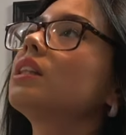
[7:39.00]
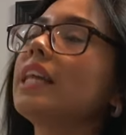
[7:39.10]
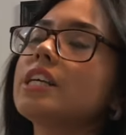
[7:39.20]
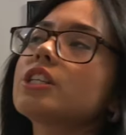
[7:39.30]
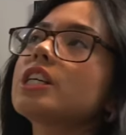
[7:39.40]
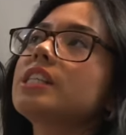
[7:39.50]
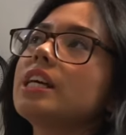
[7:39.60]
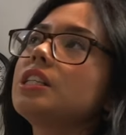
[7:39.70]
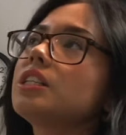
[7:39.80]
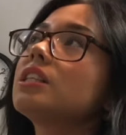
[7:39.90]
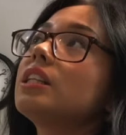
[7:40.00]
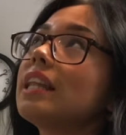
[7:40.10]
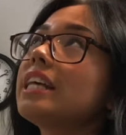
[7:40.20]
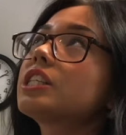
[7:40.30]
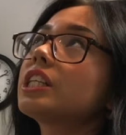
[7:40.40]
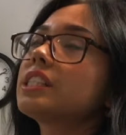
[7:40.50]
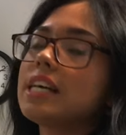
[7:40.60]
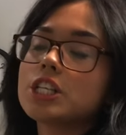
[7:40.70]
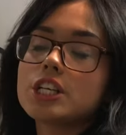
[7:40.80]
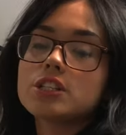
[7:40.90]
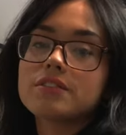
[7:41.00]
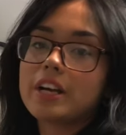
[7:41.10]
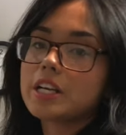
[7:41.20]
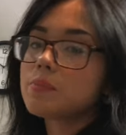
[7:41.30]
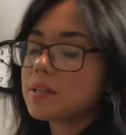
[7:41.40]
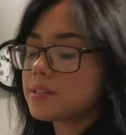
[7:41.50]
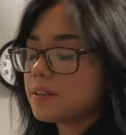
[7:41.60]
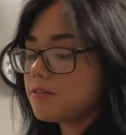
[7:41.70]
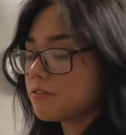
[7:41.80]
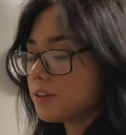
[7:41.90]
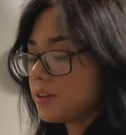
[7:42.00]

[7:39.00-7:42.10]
laser, laser sessions are very expensive